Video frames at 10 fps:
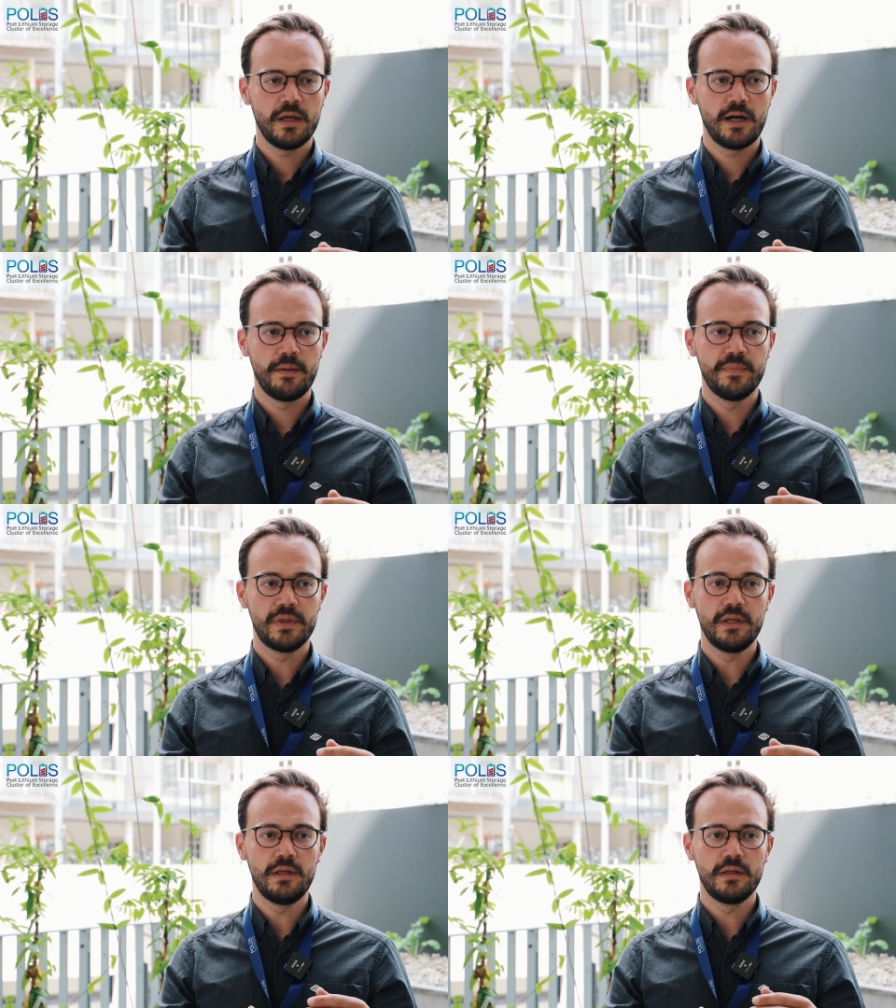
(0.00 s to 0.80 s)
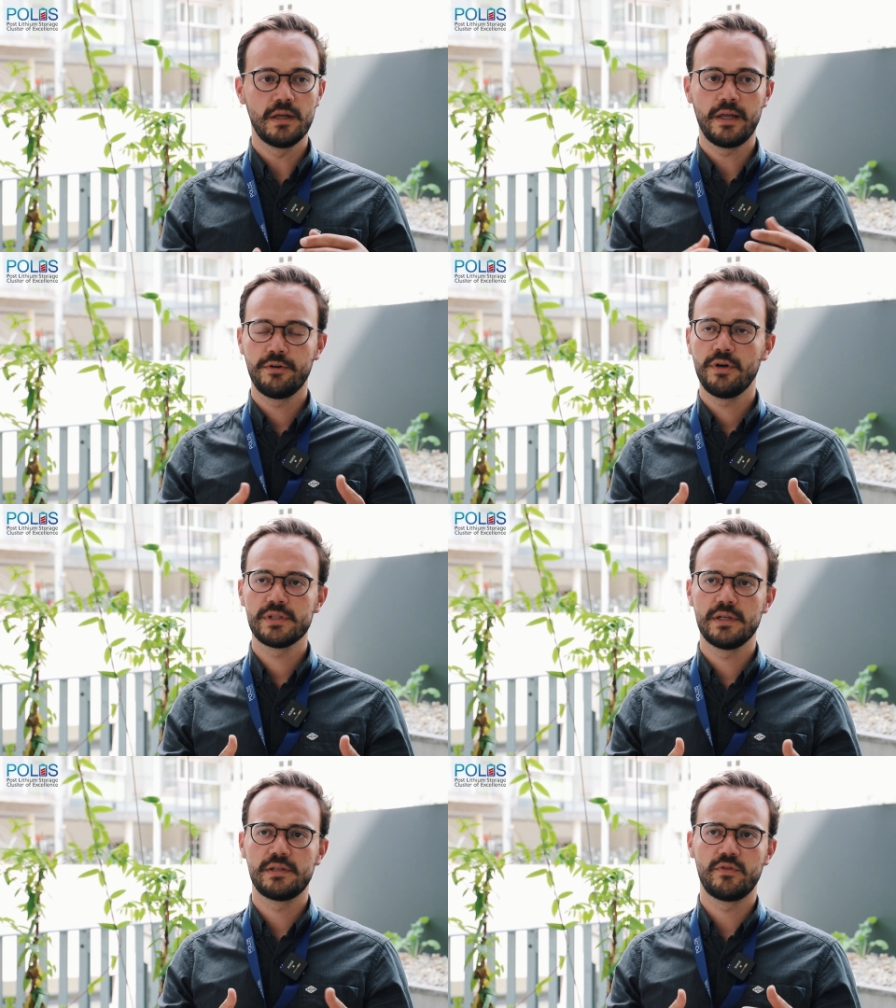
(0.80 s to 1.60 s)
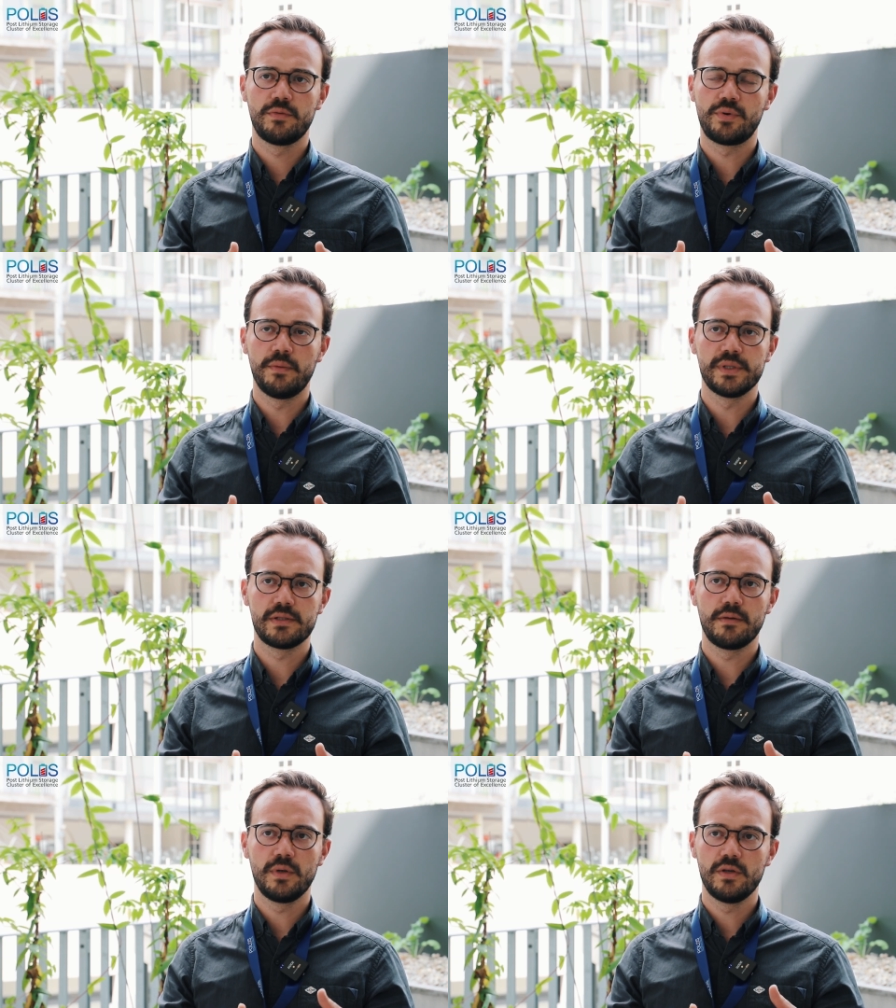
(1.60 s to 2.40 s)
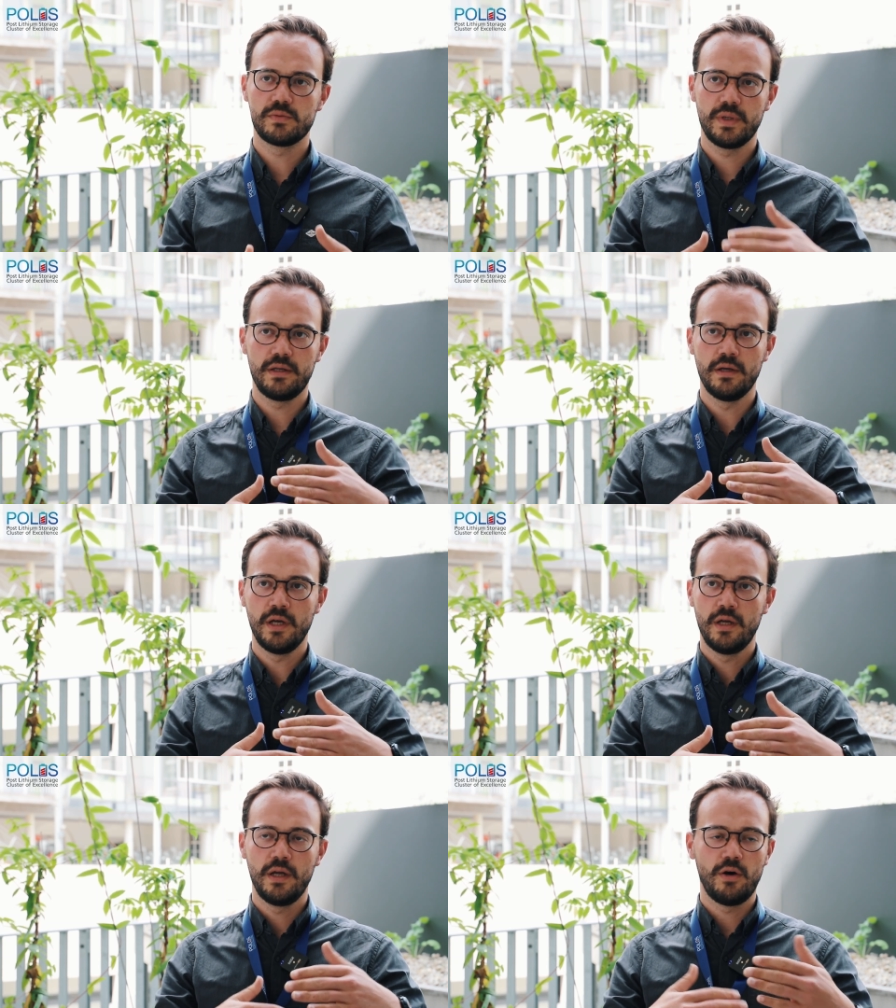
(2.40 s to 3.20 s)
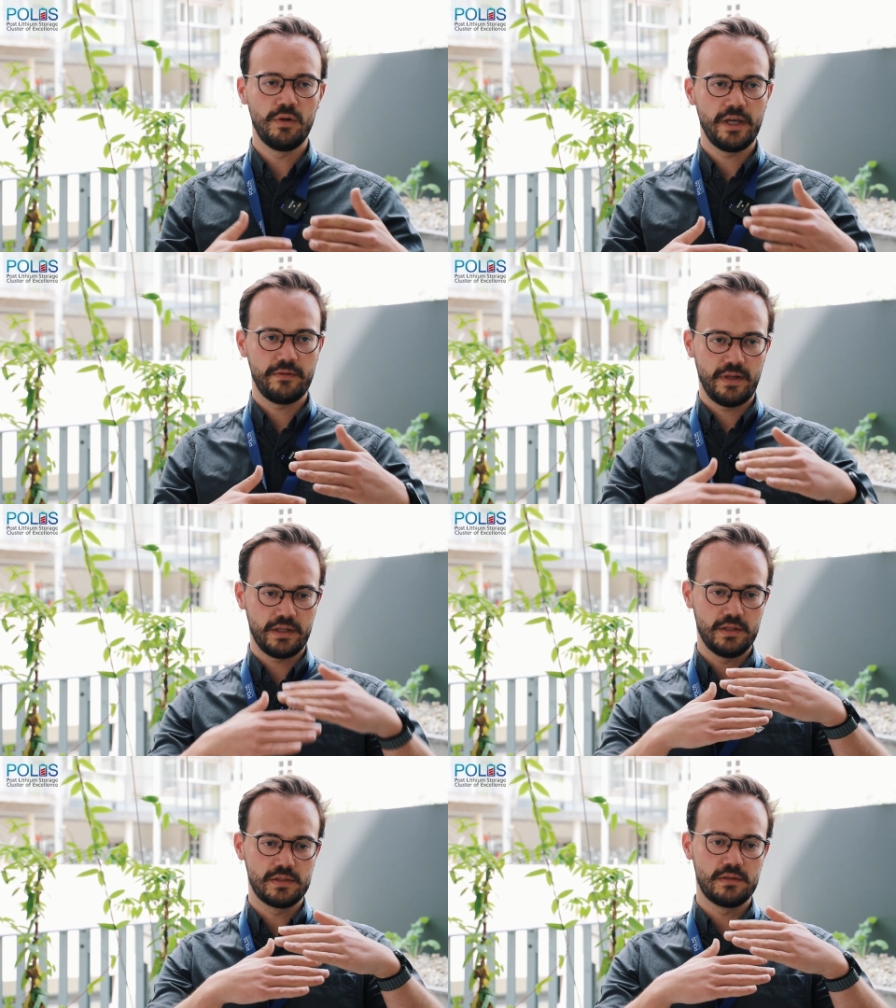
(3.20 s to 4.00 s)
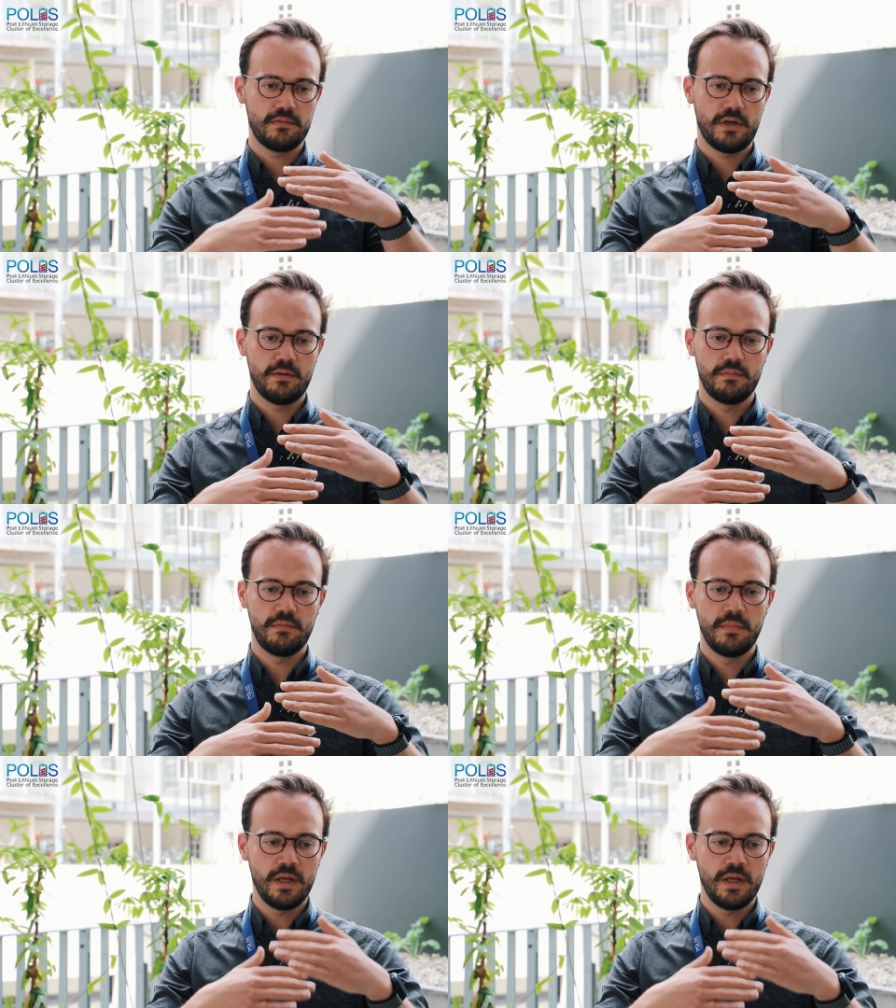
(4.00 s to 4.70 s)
um, the, the layered oxides are very promising because we only have like this um,